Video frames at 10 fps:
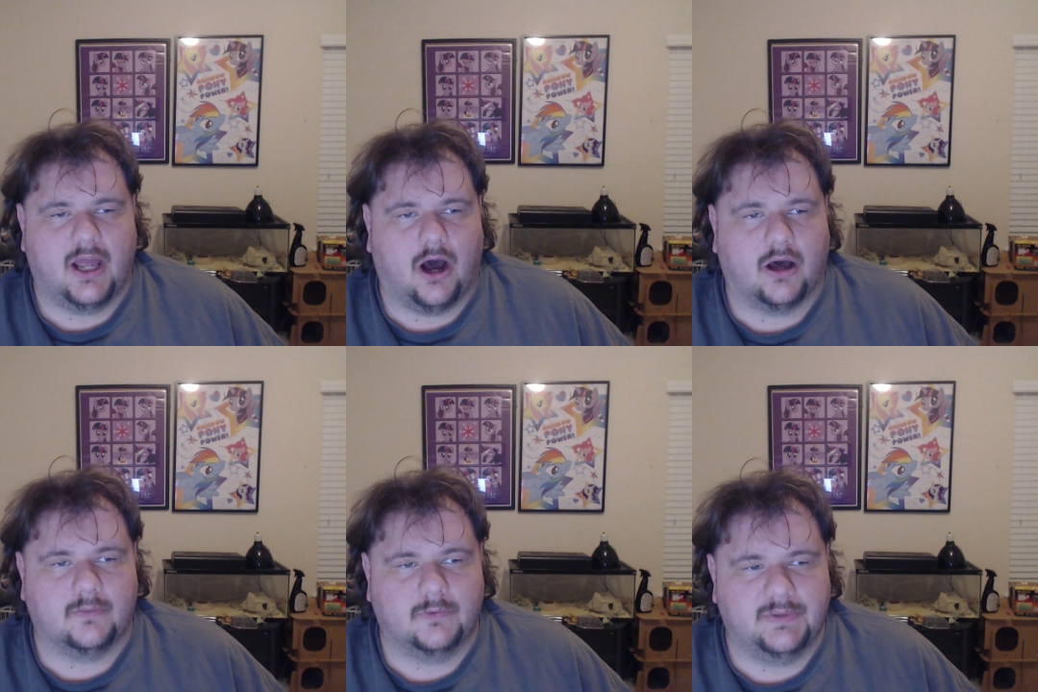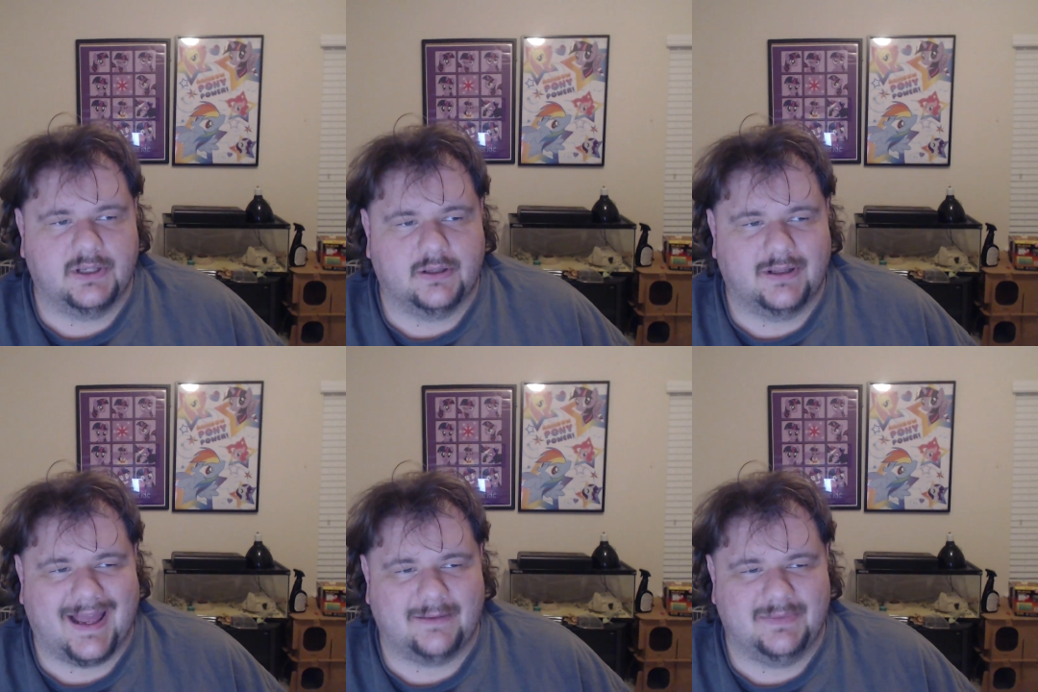automobile
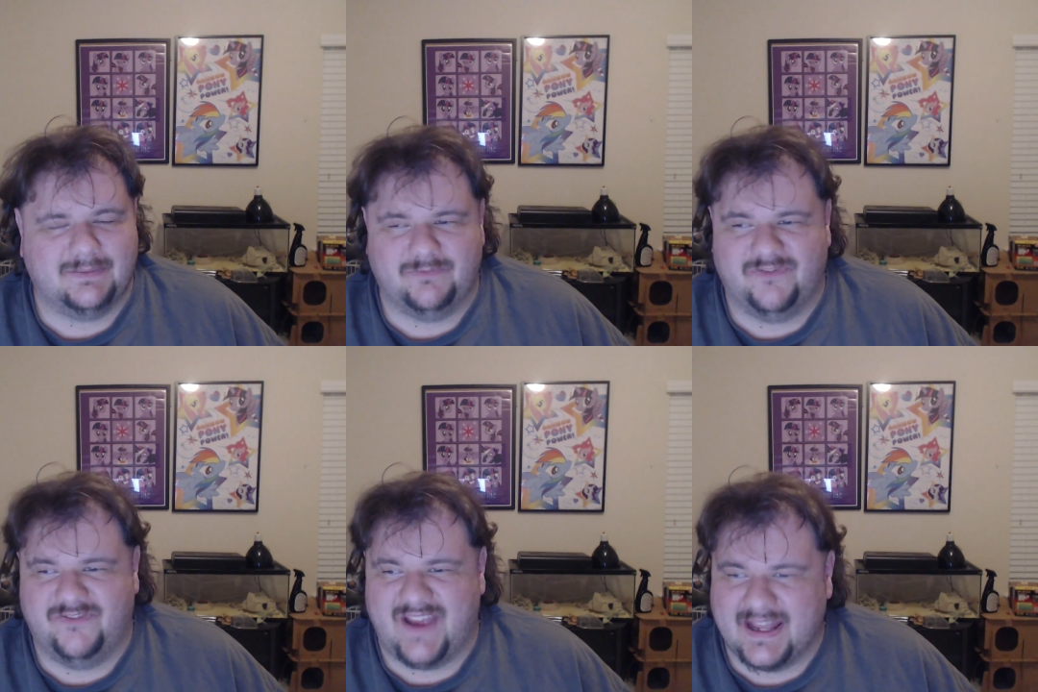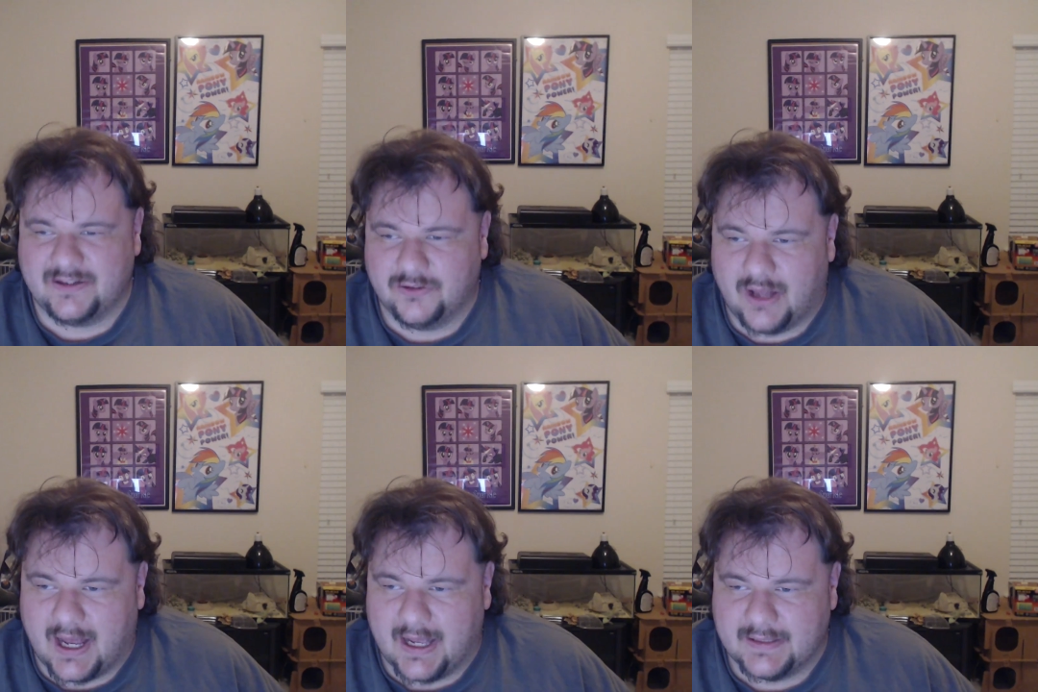had been
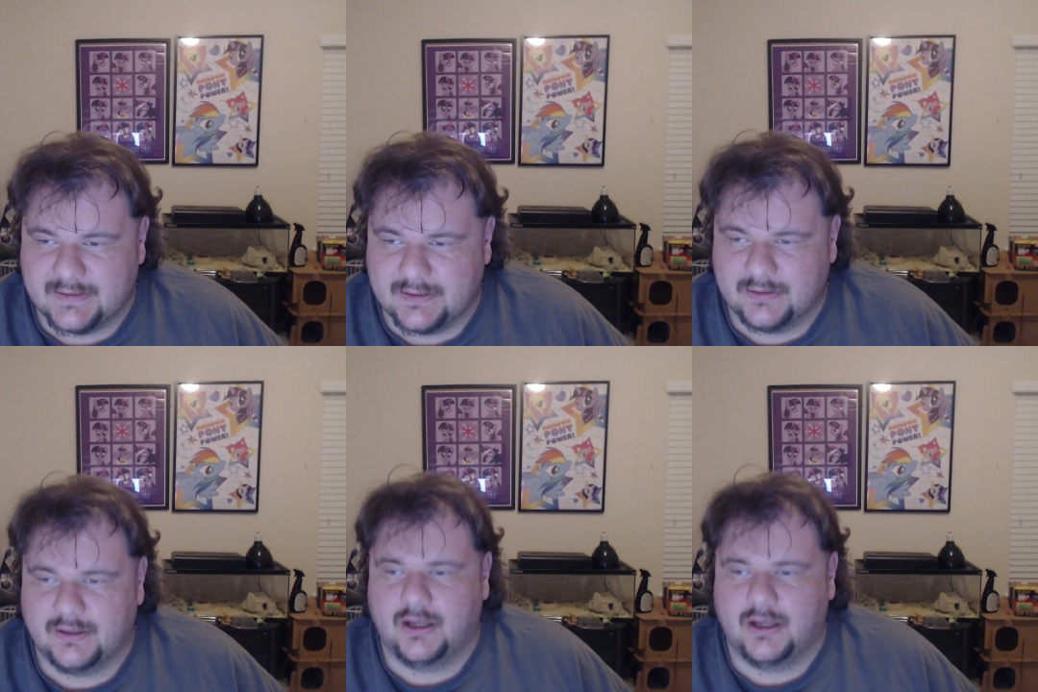vandalized.